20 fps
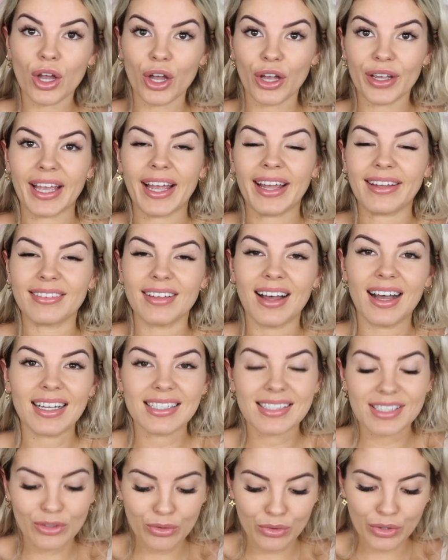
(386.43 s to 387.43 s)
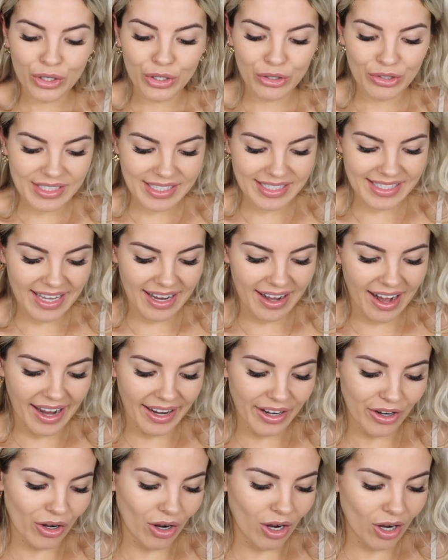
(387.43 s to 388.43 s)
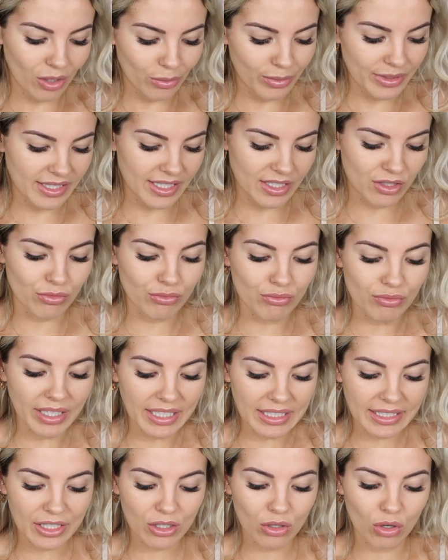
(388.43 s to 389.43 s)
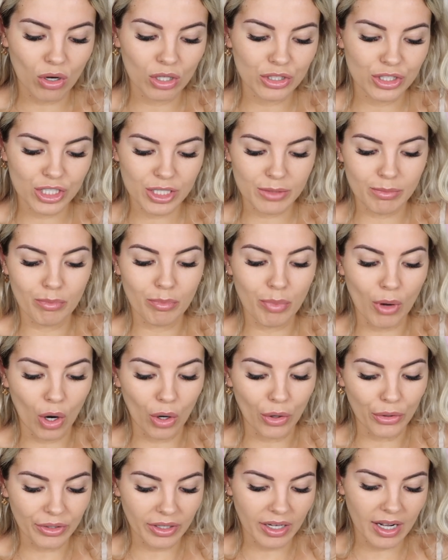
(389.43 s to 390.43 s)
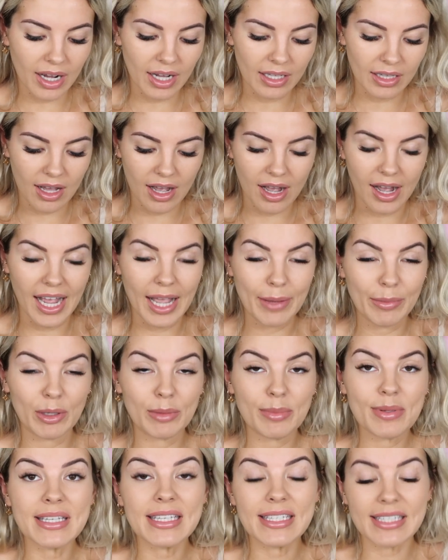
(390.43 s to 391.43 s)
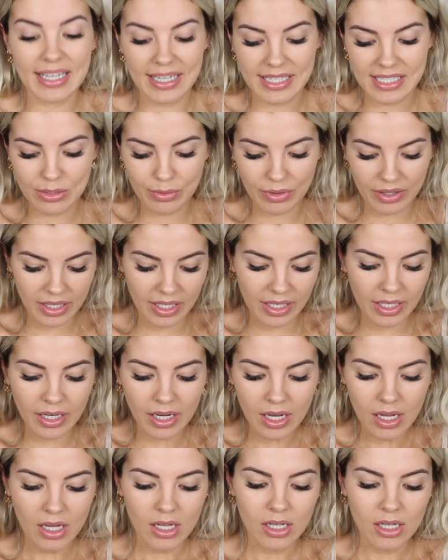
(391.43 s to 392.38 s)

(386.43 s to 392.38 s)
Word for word: Okay, last little cute set I got was this really gorgeous bone color. I am obsessed with it.